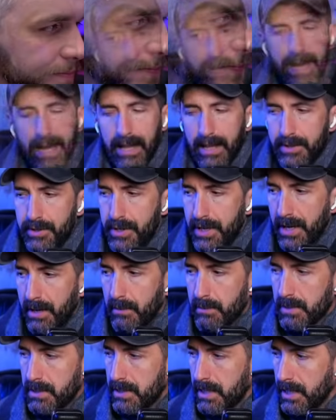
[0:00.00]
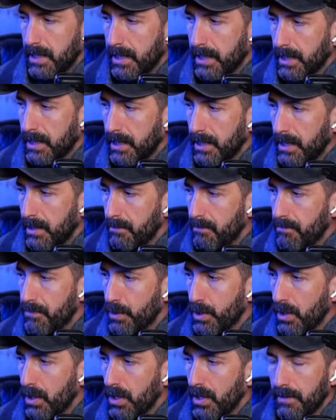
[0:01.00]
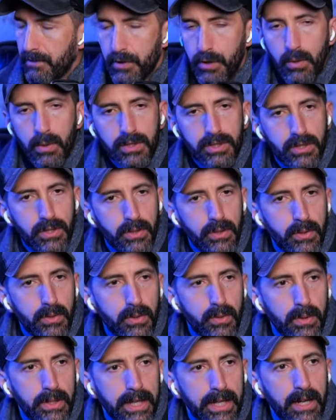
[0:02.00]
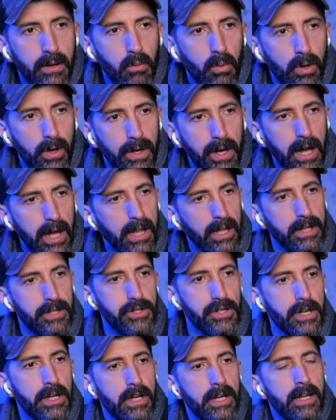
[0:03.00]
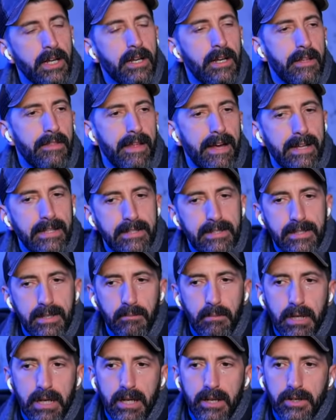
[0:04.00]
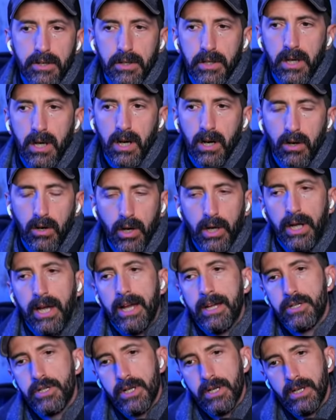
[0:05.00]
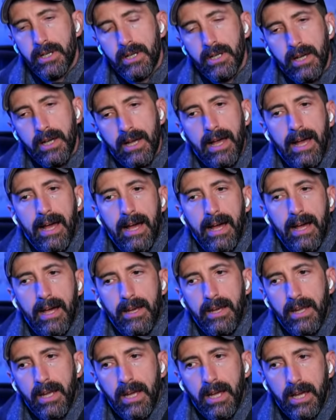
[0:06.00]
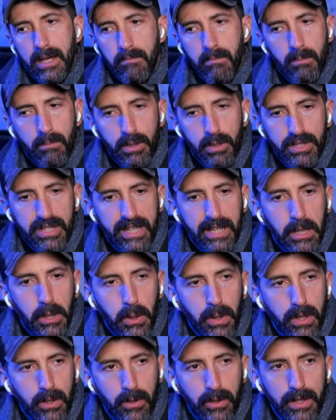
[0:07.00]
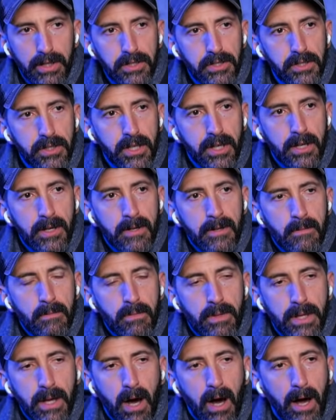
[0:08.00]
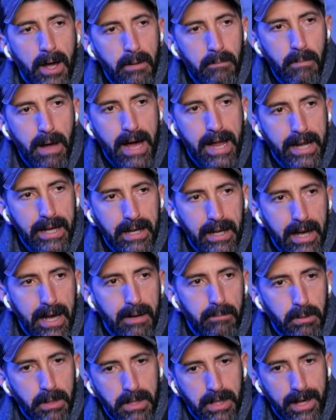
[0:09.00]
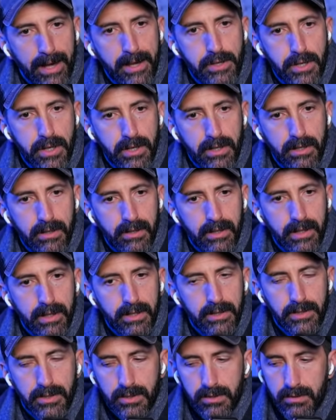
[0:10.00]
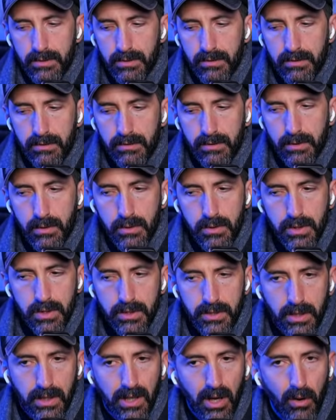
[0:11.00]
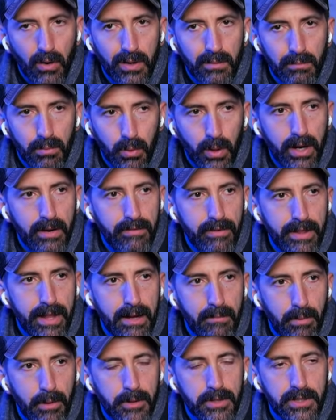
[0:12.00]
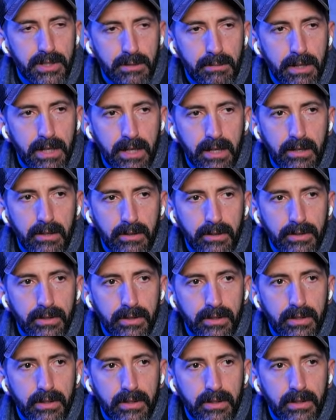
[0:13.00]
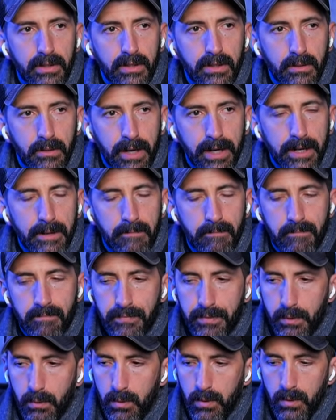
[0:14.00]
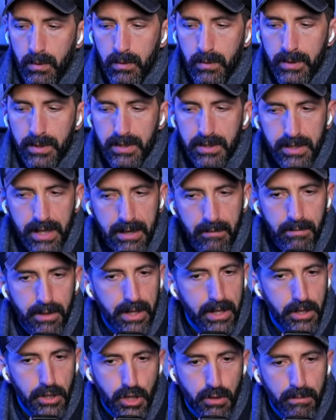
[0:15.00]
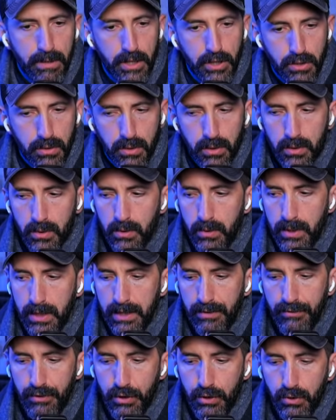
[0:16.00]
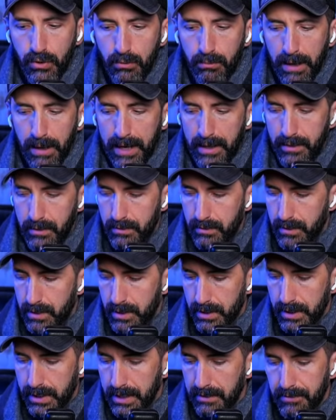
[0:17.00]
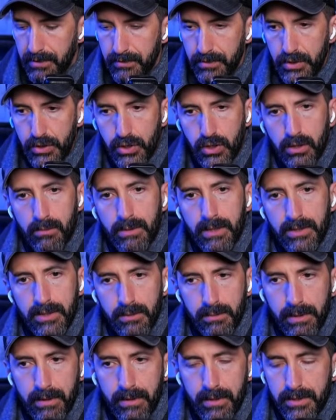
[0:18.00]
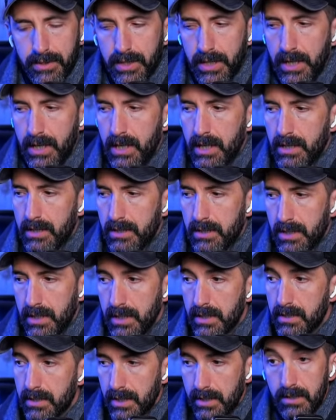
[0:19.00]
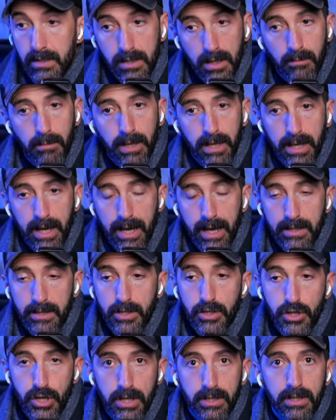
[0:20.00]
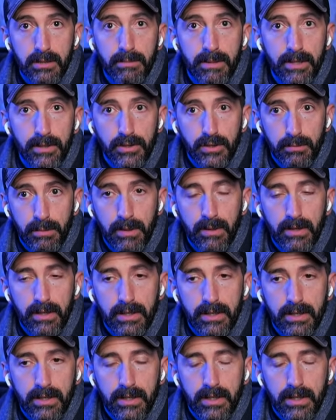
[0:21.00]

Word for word: analogy, I would say, like, if you were to get a word of knowledge that somebody in your congregation had a particular illness, the automatic application is... usually to go and pray for that person to be healed, right? Well, the same thing should be true if you, by the gift of discernment of spirits, sees that somebody has a Jezebel spirit.